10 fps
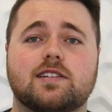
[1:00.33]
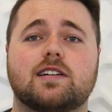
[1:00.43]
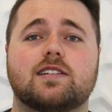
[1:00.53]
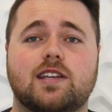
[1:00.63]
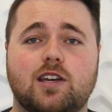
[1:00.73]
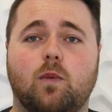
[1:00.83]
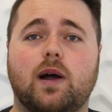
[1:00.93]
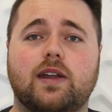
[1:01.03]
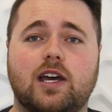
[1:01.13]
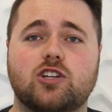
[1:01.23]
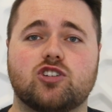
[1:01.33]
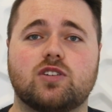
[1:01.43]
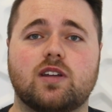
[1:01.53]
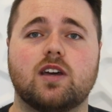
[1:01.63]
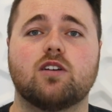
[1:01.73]
that a Tier 1
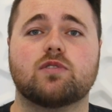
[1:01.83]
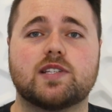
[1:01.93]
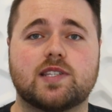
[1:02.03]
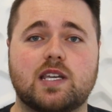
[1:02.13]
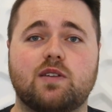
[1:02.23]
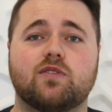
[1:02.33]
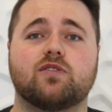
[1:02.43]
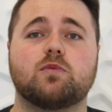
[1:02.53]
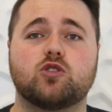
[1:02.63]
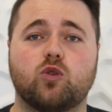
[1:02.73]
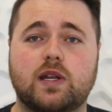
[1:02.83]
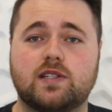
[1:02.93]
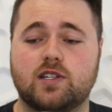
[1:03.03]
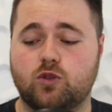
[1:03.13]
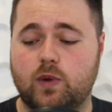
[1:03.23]
nation received from
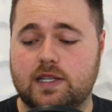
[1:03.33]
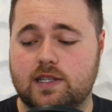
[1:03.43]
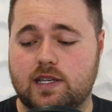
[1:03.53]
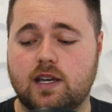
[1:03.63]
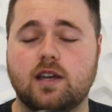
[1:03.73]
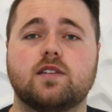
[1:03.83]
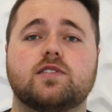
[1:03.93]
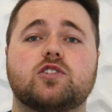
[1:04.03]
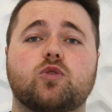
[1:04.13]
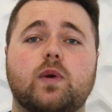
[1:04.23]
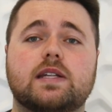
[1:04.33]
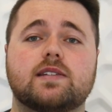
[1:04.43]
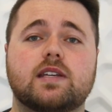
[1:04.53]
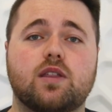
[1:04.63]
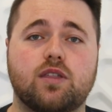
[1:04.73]
2020 to
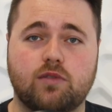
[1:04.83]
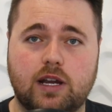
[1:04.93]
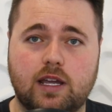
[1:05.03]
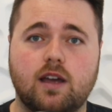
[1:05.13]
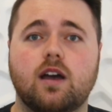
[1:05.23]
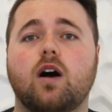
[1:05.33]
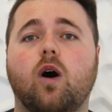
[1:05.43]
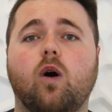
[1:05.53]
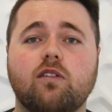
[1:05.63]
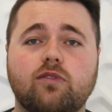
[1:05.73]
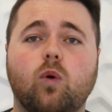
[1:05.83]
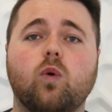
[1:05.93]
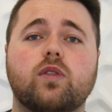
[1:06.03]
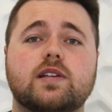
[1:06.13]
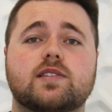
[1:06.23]
23. Of
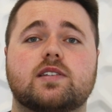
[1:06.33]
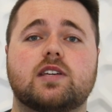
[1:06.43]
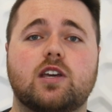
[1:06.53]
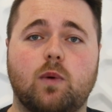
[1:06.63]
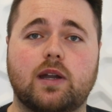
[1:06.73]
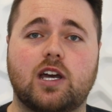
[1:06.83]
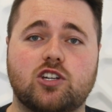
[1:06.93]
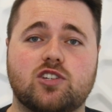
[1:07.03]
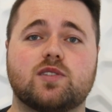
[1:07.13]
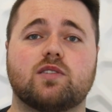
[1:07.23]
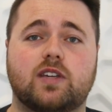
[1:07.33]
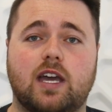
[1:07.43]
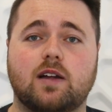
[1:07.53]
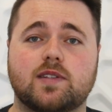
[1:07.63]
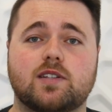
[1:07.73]
all these Tier 1 nations that I've
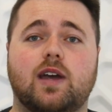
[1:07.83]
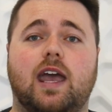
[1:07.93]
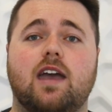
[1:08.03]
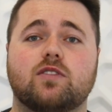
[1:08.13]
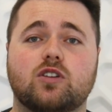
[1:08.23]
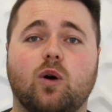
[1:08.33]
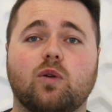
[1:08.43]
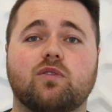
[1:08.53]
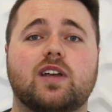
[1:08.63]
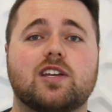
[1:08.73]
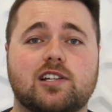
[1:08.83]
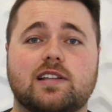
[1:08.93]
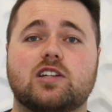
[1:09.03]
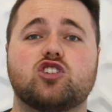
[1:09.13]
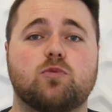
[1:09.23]
counted, I haven't gone for
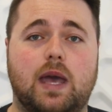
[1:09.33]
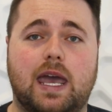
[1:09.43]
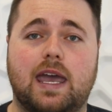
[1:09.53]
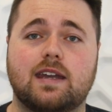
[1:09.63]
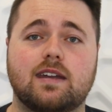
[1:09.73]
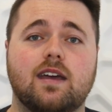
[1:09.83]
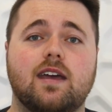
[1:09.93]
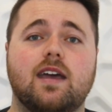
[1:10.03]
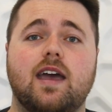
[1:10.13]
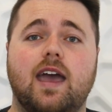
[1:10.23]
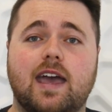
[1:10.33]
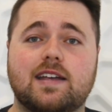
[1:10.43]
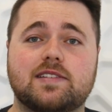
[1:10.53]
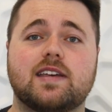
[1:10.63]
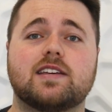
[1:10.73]
Italy and Japan,
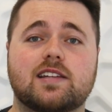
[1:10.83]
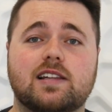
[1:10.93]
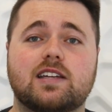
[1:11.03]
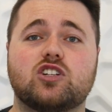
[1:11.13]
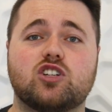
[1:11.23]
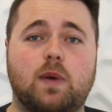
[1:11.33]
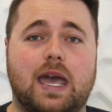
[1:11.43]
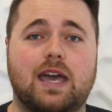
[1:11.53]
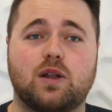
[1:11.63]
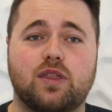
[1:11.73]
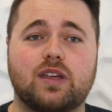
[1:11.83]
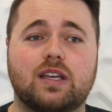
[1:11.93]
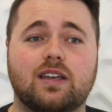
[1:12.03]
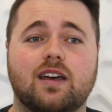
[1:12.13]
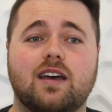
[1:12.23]
as Italy and Japan, I
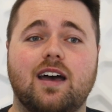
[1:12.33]
think,